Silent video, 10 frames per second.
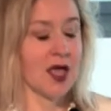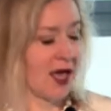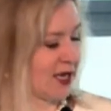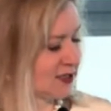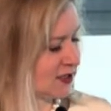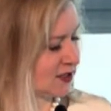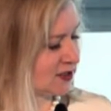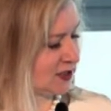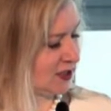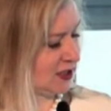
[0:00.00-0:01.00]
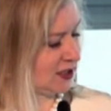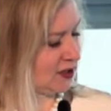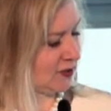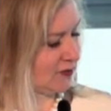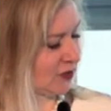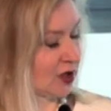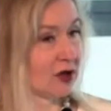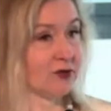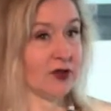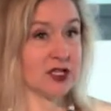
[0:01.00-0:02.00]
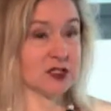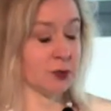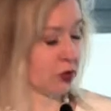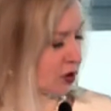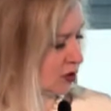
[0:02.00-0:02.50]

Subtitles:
AT&T, Facebook,